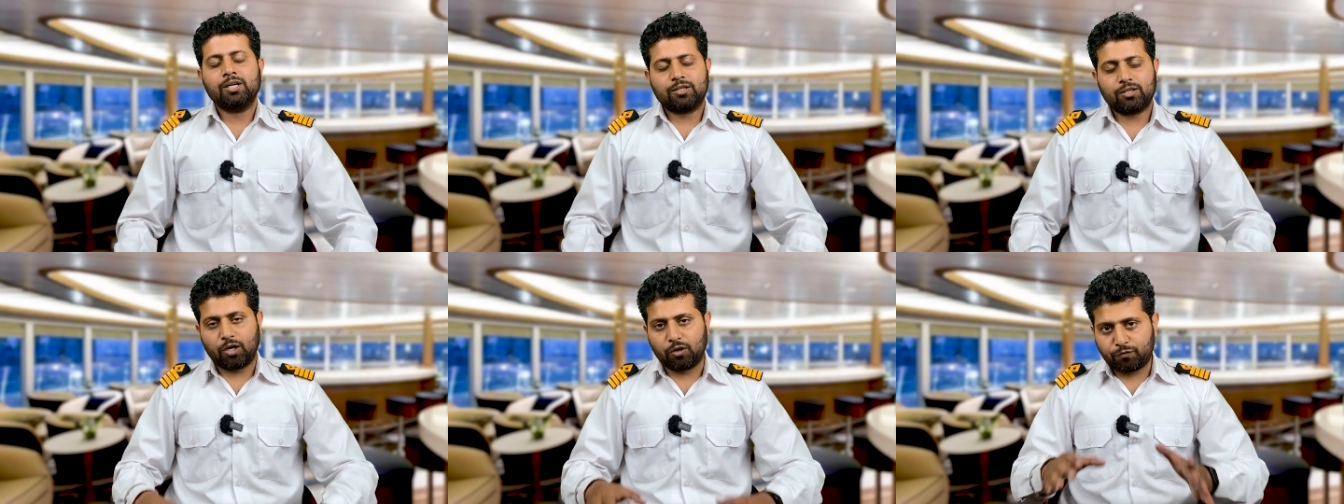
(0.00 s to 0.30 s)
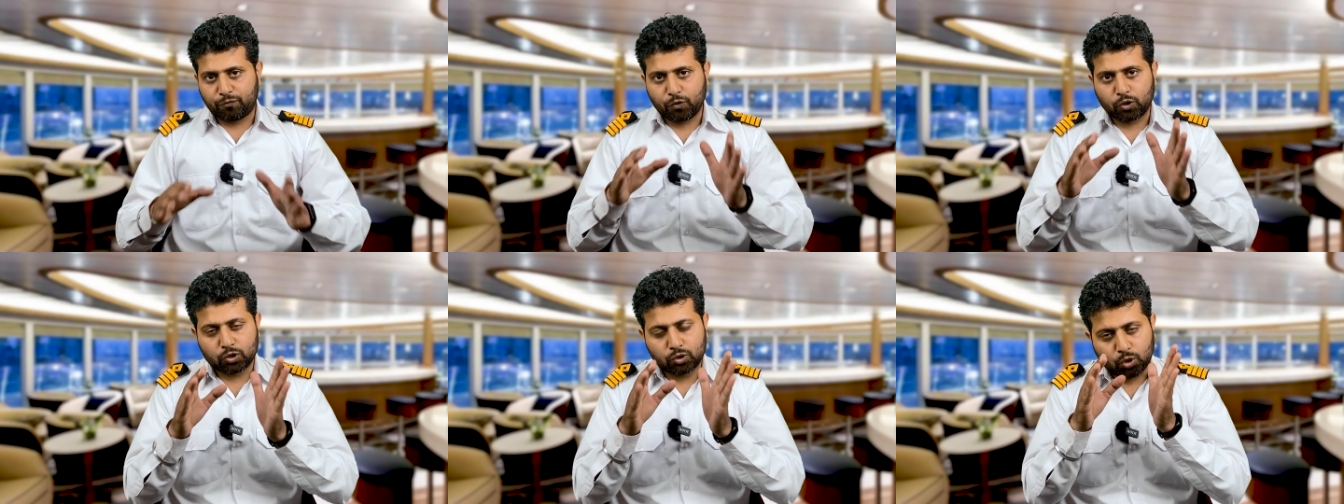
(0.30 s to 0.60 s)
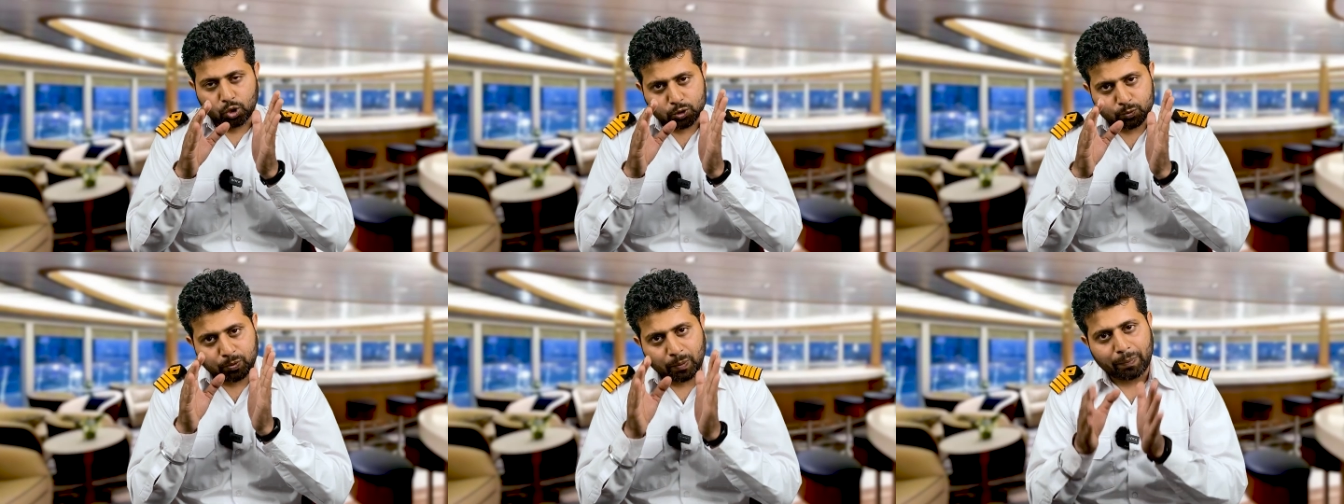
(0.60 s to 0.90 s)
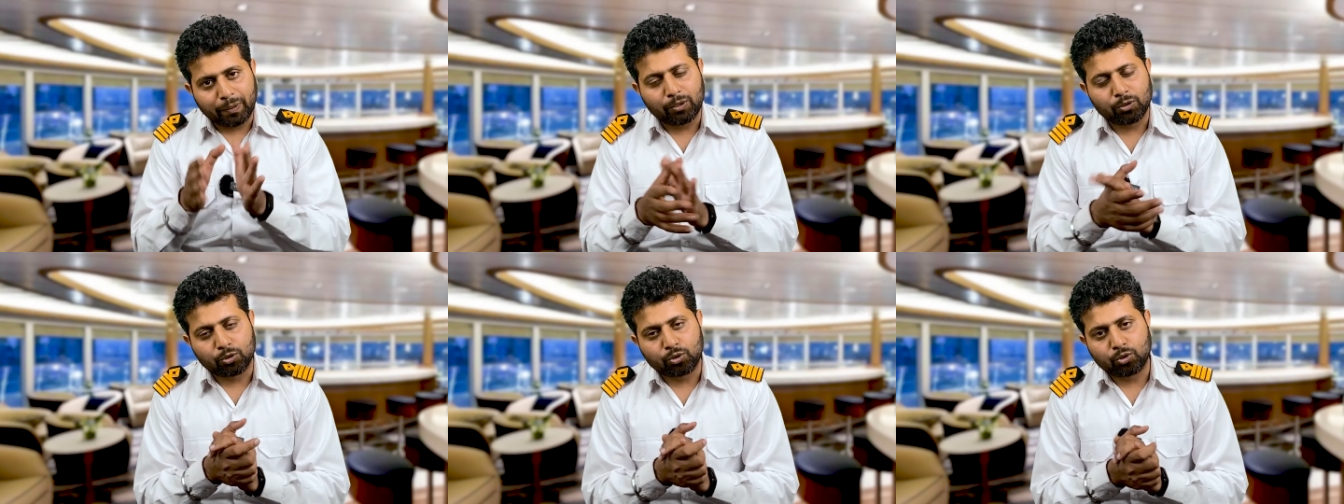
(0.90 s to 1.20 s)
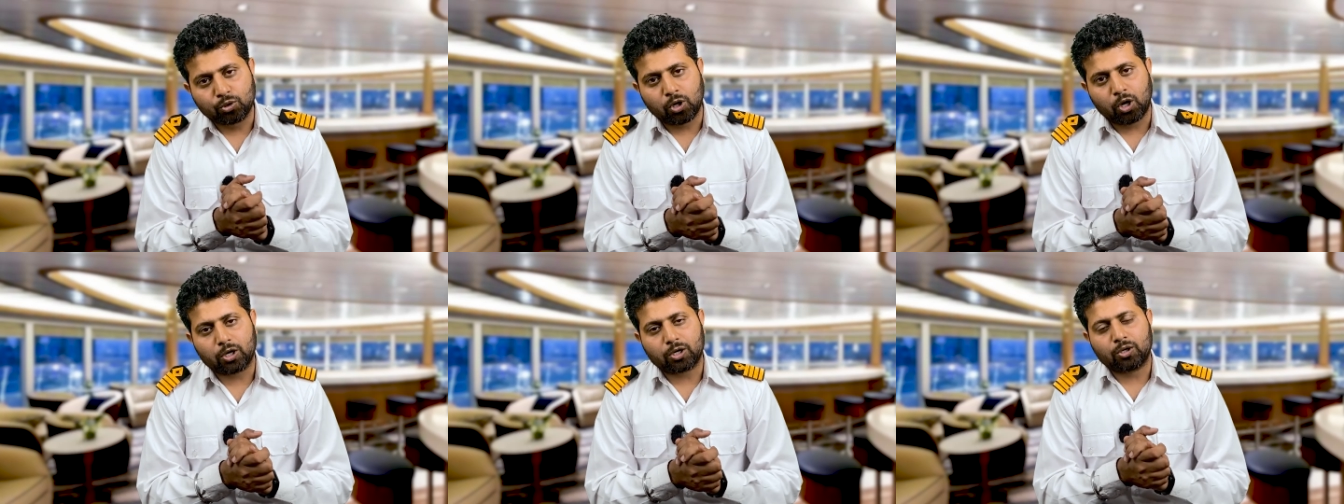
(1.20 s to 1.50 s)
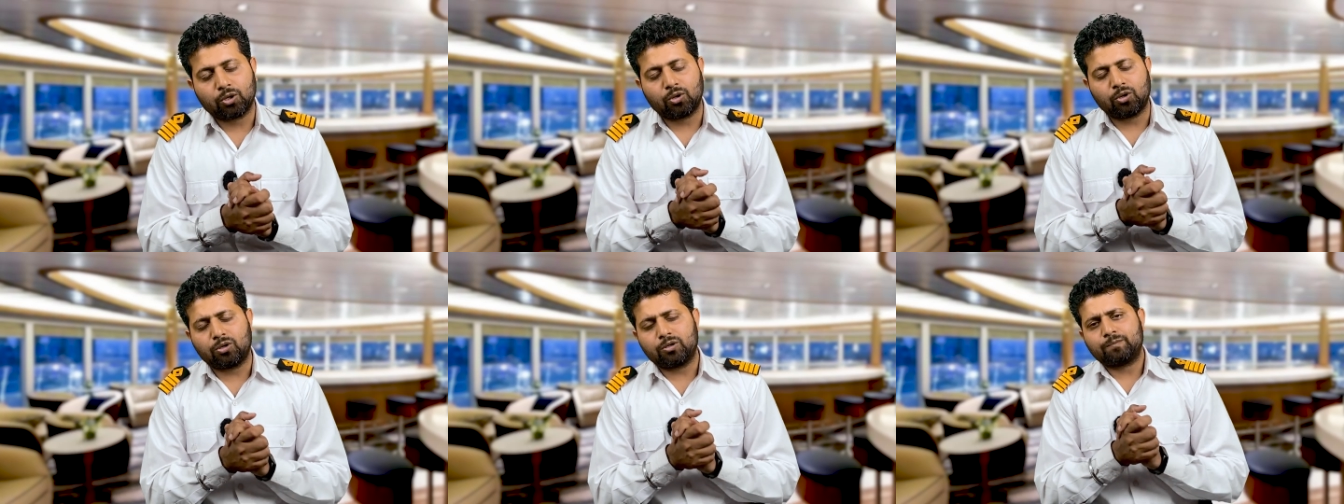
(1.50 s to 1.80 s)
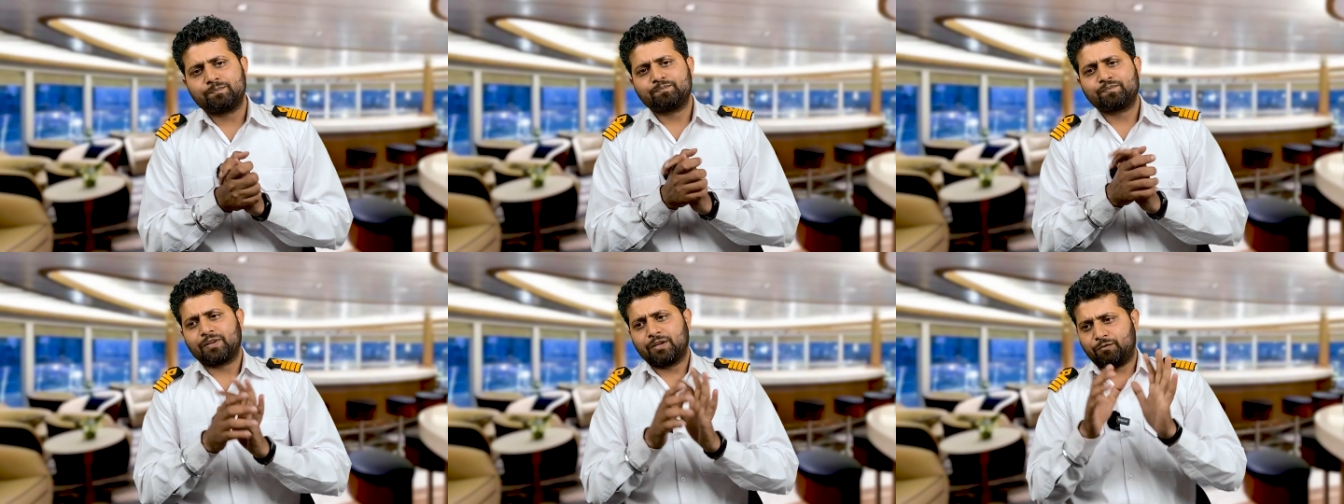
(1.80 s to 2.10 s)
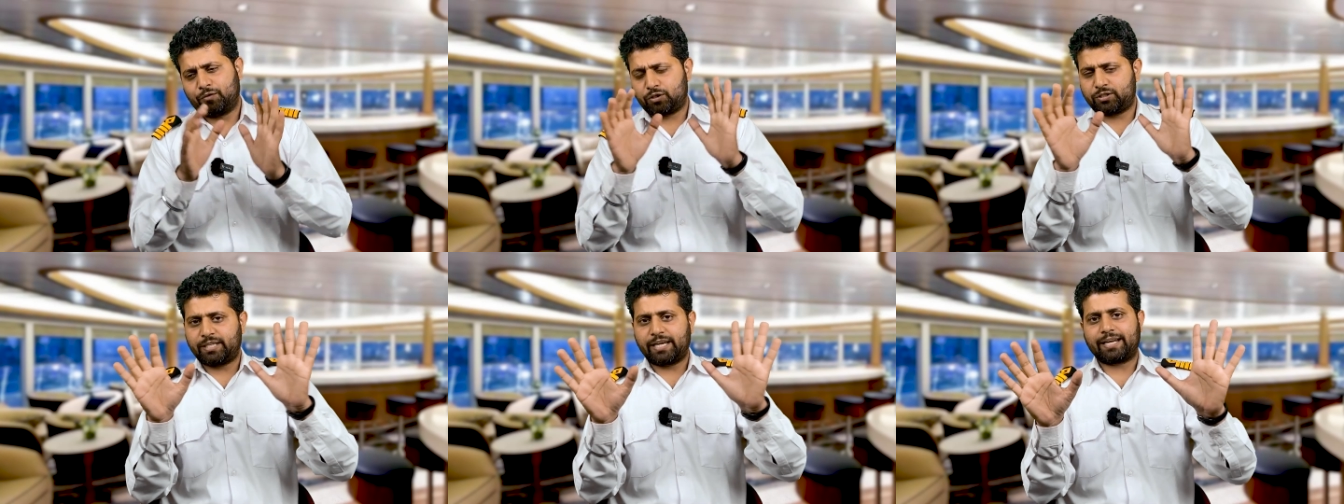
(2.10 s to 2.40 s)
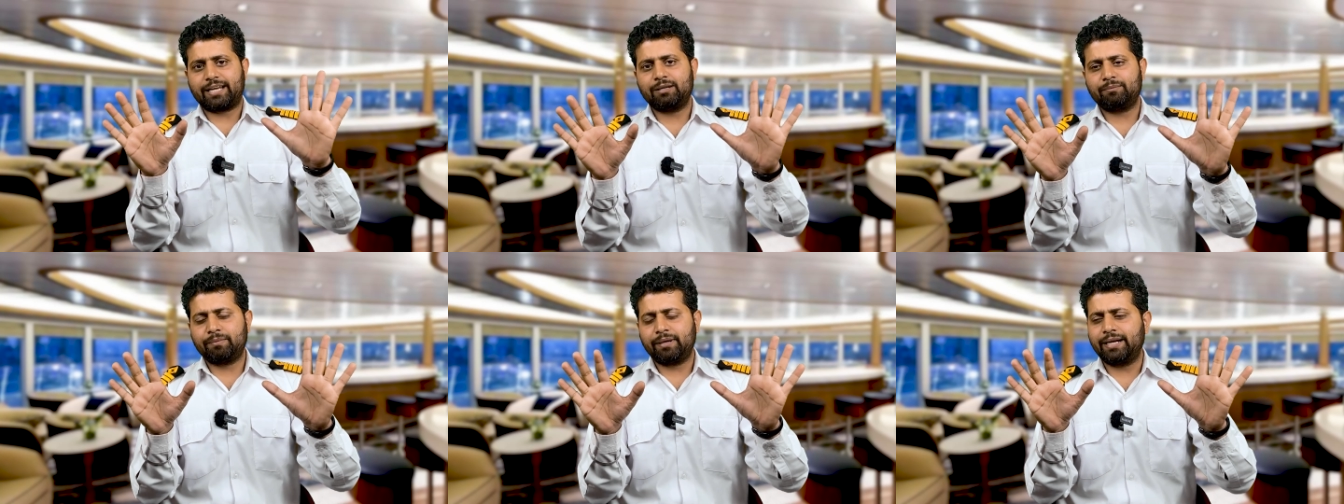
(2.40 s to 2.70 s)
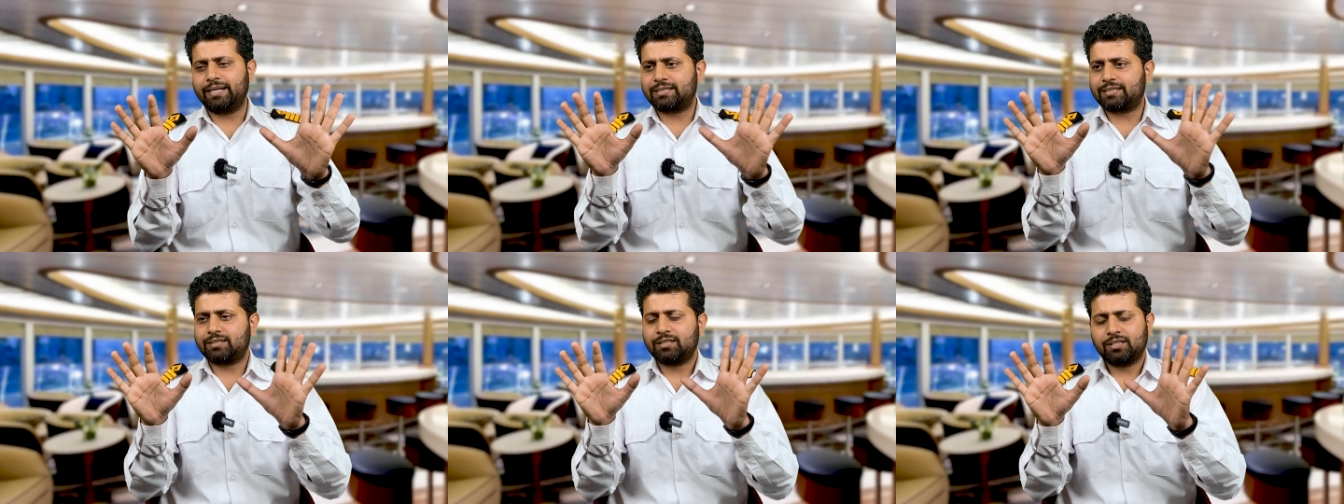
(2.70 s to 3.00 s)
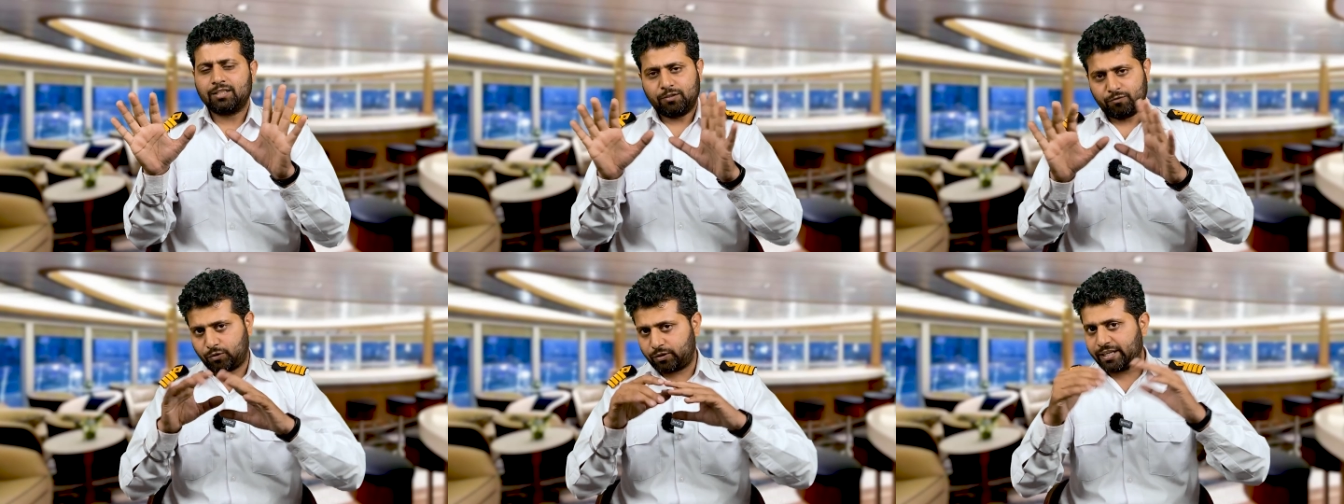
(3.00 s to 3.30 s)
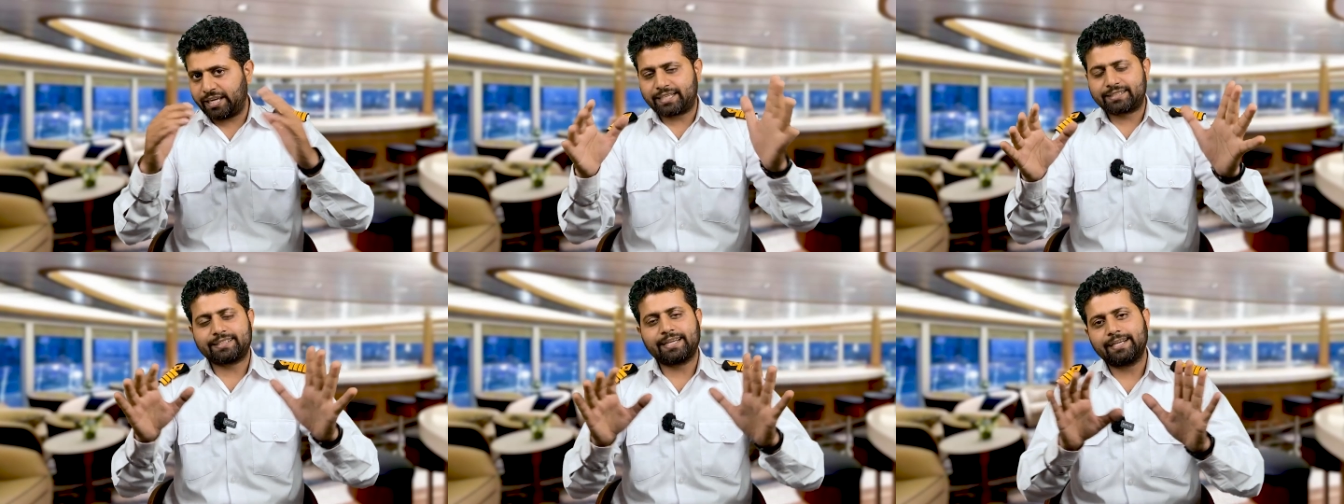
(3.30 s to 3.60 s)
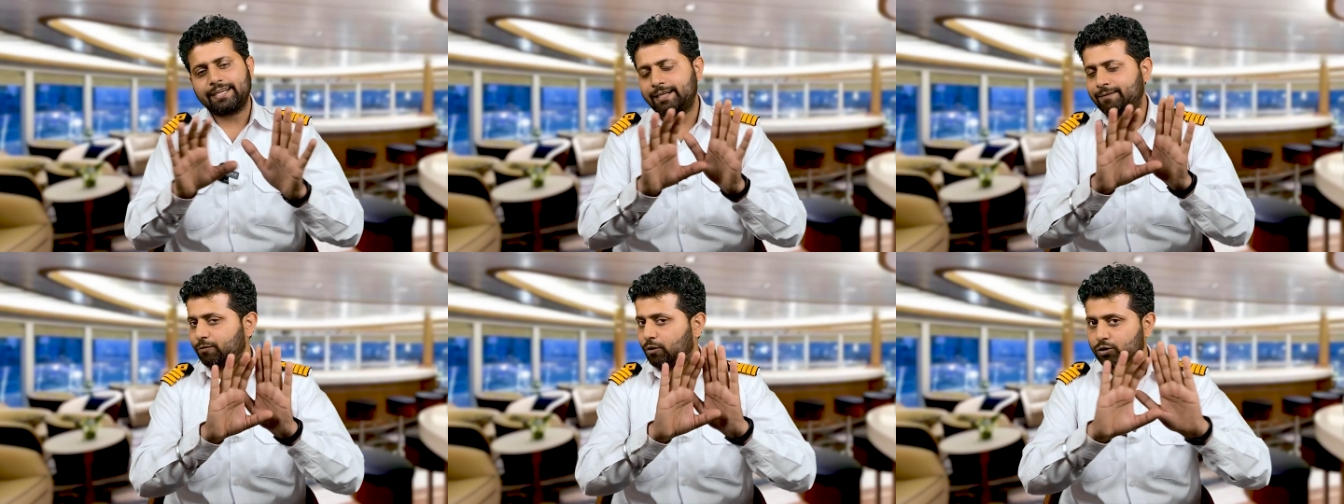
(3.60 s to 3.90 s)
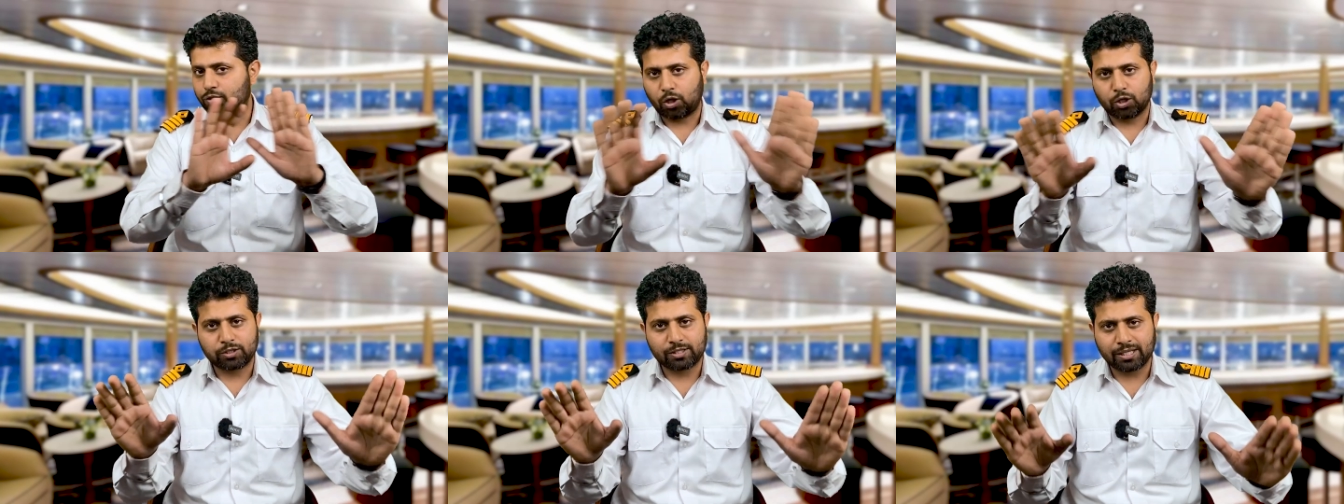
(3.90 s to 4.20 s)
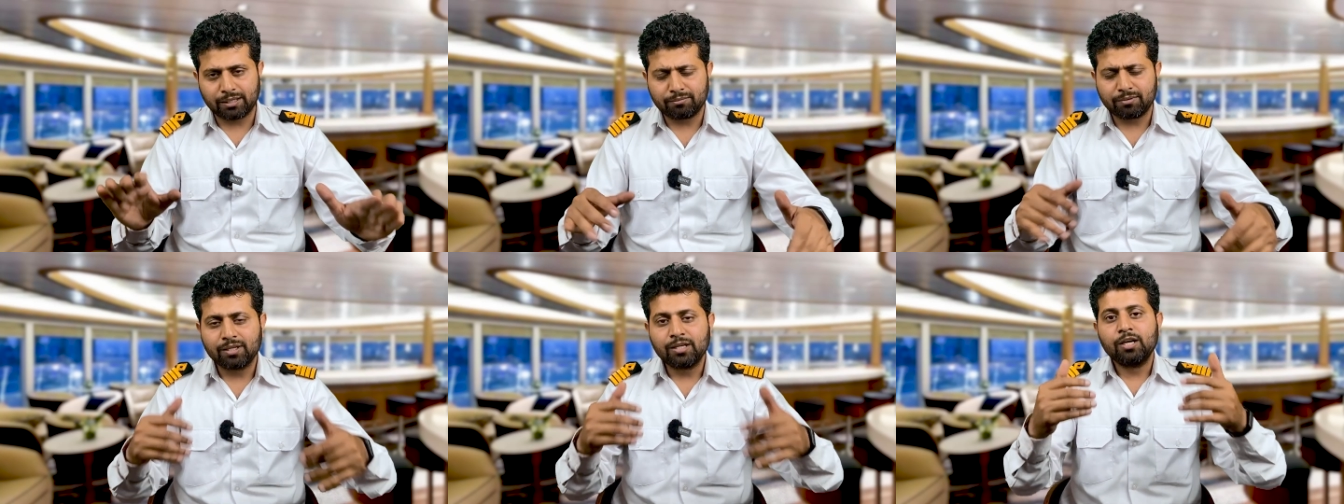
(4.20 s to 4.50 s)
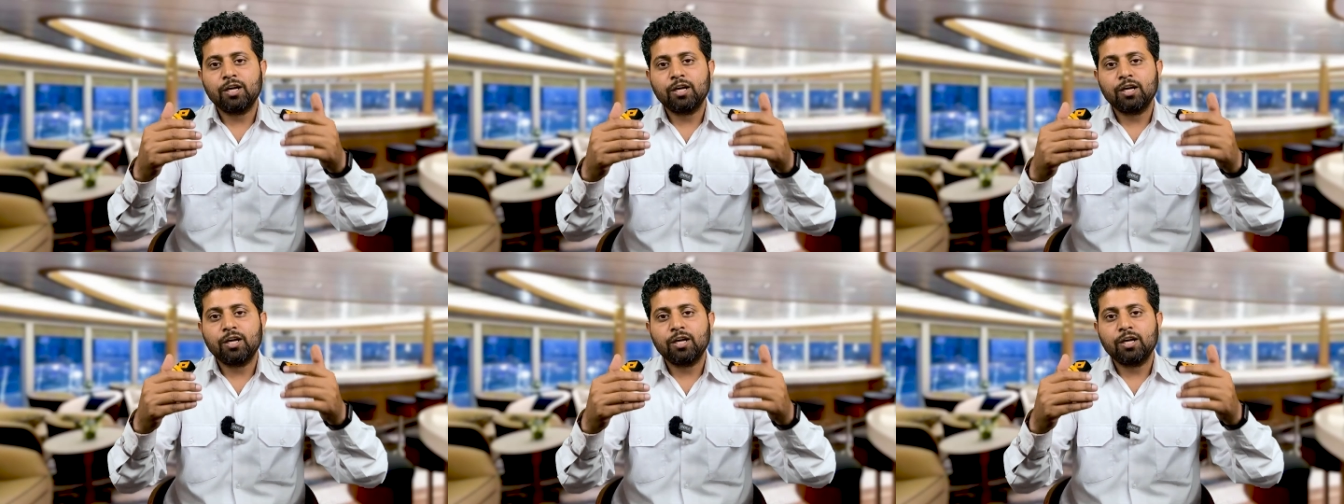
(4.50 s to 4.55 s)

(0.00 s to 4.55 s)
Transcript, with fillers: Now for those people who do not know, for second mates, for deck side it was all same,